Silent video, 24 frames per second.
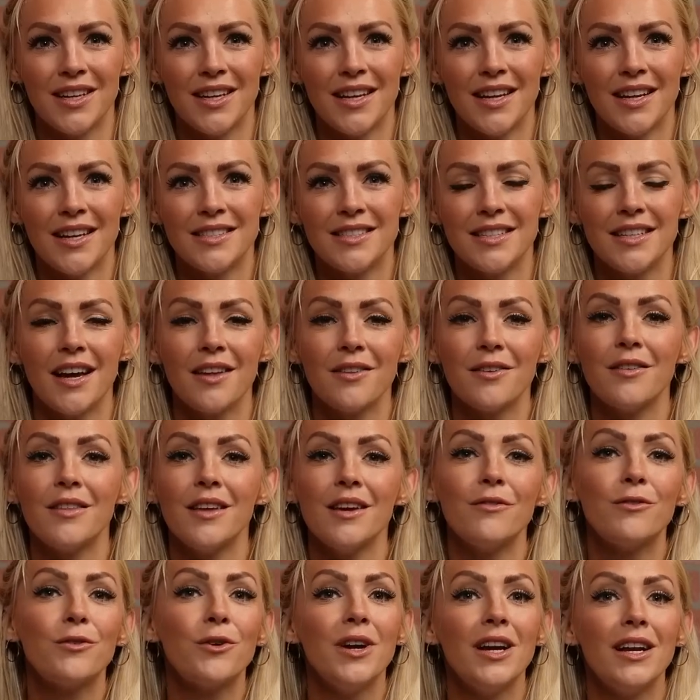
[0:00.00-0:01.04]
Together,
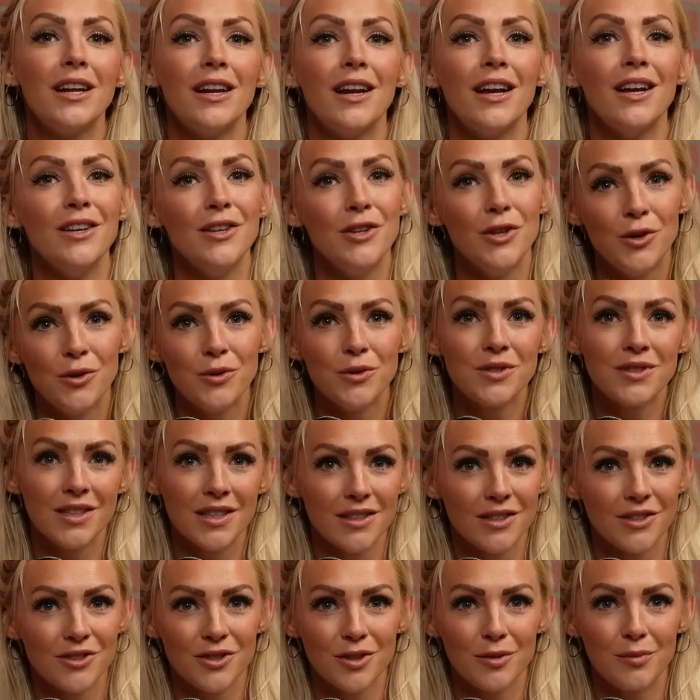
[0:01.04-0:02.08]
they've created a new
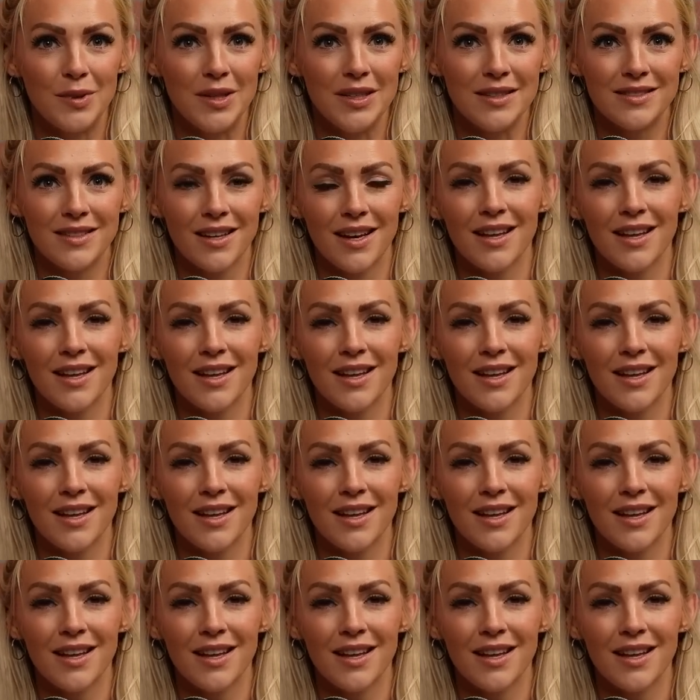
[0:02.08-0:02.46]
signature pizza,